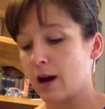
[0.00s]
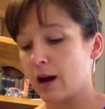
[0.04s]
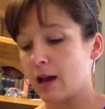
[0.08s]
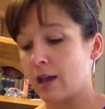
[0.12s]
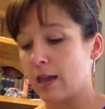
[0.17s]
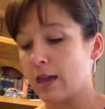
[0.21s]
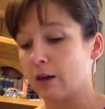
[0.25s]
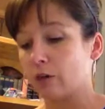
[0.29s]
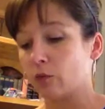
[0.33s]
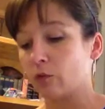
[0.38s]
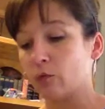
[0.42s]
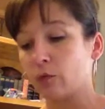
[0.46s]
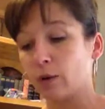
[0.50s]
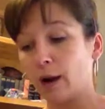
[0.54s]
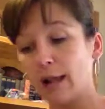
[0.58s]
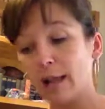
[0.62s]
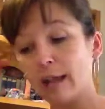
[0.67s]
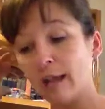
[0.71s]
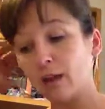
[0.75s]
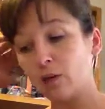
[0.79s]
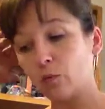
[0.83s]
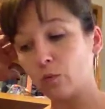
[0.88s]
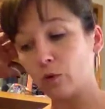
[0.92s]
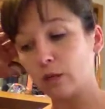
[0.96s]
In
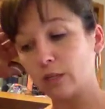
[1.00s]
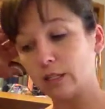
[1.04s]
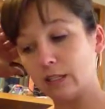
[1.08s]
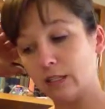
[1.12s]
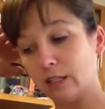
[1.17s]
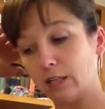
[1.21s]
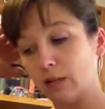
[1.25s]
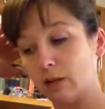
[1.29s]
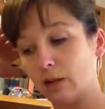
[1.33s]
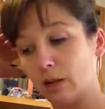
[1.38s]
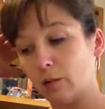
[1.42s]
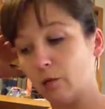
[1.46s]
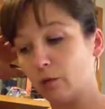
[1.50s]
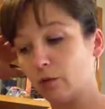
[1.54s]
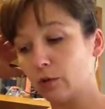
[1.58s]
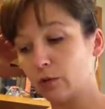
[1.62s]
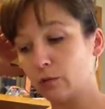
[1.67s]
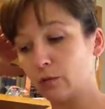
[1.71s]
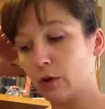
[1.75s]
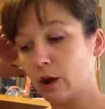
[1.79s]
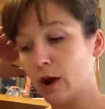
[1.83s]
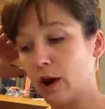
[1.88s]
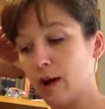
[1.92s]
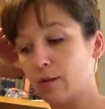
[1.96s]
Iran, we see a number
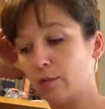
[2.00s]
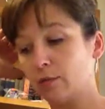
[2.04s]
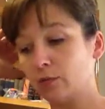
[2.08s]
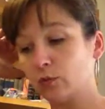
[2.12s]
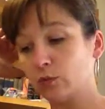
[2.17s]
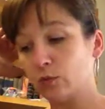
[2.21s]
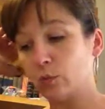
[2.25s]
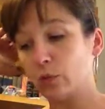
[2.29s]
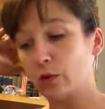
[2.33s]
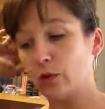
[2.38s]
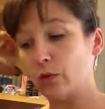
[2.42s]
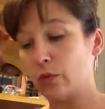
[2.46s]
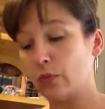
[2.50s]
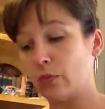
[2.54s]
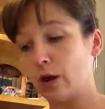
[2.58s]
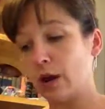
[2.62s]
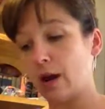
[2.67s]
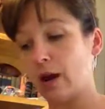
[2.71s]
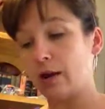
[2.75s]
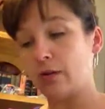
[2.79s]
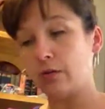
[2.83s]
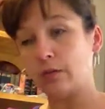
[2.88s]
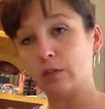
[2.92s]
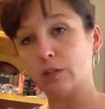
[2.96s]
of problems with
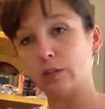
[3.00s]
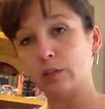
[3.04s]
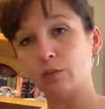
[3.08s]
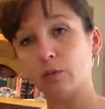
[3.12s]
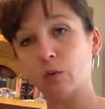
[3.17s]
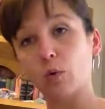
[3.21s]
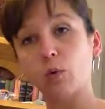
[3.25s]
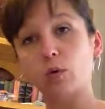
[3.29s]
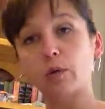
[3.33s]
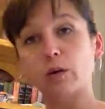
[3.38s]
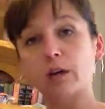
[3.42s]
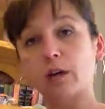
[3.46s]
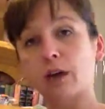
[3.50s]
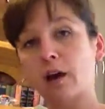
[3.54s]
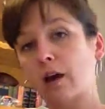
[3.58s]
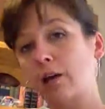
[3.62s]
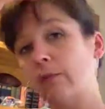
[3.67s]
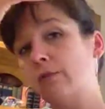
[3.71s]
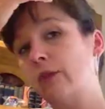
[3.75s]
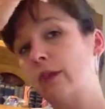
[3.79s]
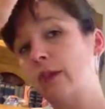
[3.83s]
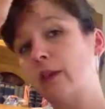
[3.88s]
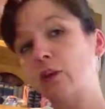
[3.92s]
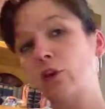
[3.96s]
the supporting
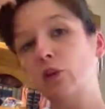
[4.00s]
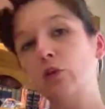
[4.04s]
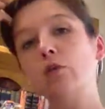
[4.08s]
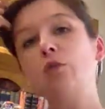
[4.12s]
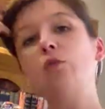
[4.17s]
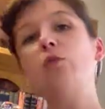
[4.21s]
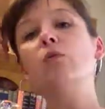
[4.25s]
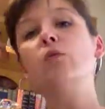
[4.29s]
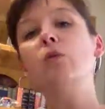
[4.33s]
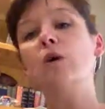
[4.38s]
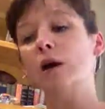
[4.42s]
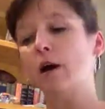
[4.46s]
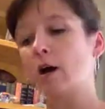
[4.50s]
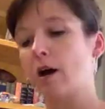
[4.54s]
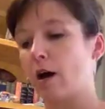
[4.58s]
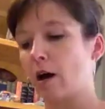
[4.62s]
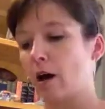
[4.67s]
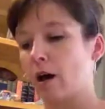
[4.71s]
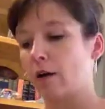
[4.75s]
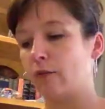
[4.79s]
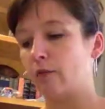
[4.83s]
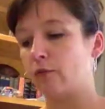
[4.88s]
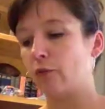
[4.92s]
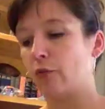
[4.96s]
of a coup
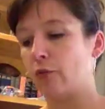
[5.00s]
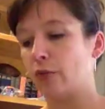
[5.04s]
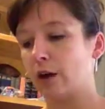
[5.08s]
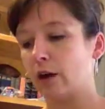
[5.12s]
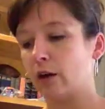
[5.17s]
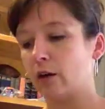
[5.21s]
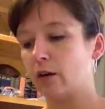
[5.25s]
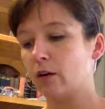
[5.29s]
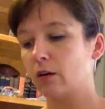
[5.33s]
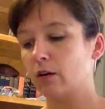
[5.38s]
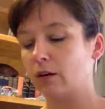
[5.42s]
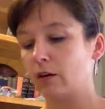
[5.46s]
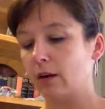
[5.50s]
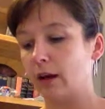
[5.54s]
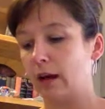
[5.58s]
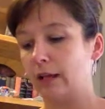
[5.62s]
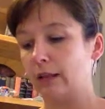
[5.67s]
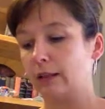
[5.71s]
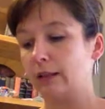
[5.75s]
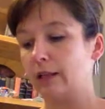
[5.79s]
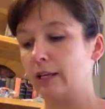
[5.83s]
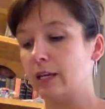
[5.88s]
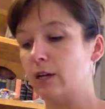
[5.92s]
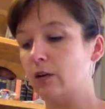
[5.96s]
of their
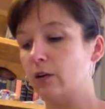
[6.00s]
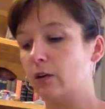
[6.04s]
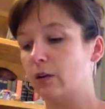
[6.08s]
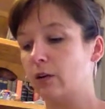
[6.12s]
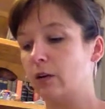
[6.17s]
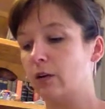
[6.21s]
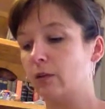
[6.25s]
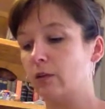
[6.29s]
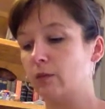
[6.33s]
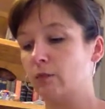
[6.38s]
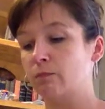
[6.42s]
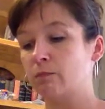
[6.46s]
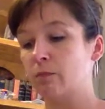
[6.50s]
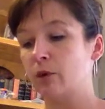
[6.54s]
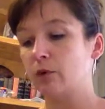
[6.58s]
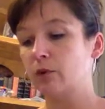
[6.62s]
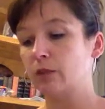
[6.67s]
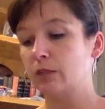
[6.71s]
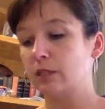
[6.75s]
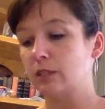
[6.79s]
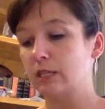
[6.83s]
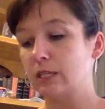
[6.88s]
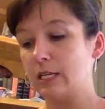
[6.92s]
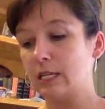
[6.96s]
leader,
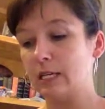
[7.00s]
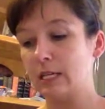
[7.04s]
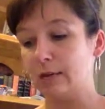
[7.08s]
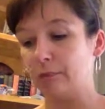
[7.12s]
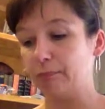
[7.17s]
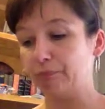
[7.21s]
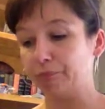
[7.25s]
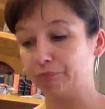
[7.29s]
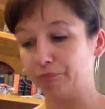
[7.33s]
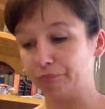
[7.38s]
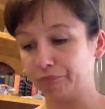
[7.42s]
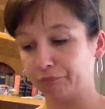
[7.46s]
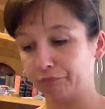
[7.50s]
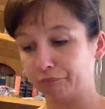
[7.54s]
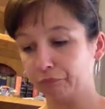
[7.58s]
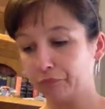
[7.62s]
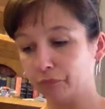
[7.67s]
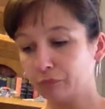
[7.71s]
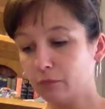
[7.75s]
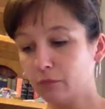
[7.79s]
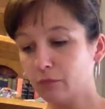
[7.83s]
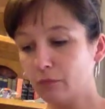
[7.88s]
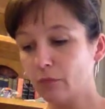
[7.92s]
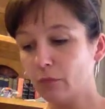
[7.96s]
Mosaddegh.
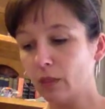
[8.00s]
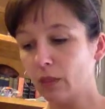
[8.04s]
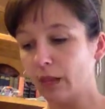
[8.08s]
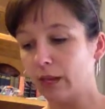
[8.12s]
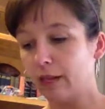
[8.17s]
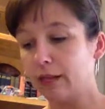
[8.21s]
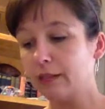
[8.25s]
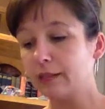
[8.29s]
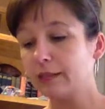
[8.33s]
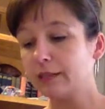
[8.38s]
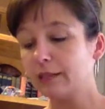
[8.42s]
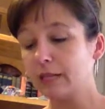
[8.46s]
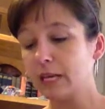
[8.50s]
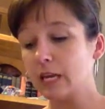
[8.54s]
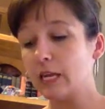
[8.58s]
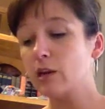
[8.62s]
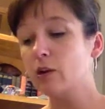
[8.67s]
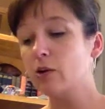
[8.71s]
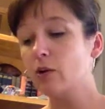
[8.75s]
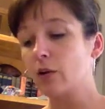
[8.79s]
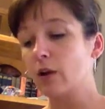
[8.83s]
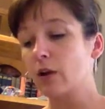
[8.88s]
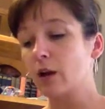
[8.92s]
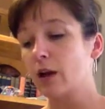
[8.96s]
And it's
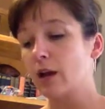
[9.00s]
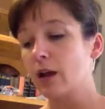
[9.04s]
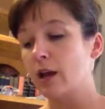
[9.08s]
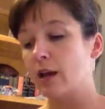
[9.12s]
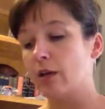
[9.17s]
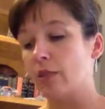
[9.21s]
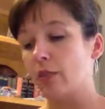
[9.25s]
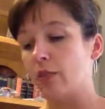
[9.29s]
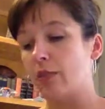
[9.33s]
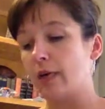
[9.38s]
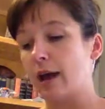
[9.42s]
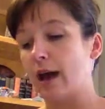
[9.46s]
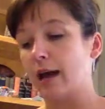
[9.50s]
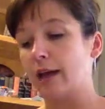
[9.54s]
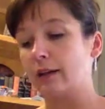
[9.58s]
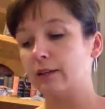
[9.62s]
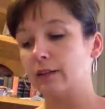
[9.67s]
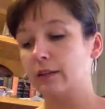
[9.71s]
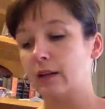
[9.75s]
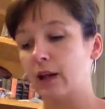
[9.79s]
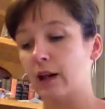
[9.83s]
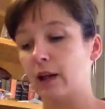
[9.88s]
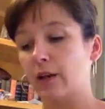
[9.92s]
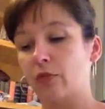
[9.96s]
here
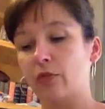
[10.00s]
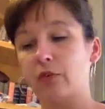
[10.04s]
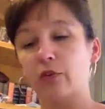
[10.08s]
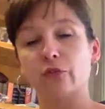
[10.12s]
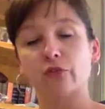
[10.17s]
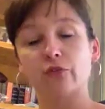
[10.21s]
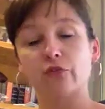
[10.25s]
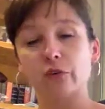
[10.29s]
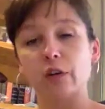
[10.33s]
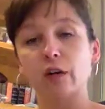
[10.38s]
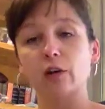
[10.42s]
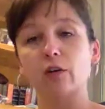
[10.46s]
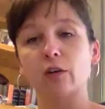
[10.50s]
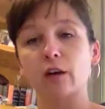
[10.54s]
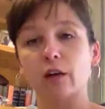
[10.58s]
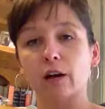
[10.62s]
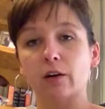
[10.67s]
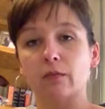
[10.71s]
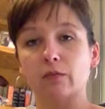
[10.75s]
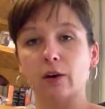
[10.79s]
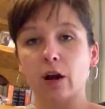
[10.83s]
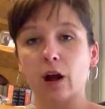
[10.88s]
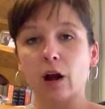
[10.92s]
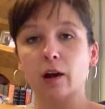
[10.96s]
that their fear
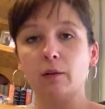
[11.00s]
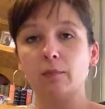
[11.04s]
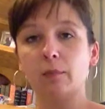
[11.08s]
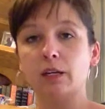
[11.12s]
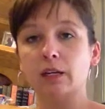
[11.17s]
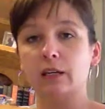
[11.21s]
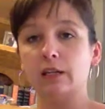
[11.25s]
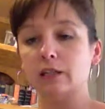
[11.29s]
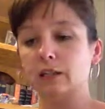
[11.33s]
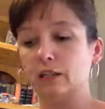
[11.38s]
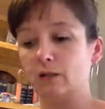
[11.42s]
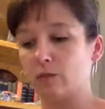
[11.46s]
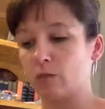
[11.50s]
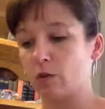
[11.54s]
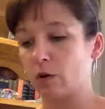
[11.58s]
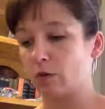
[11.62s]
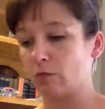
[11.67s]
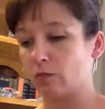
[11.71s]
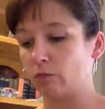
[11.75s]
of communism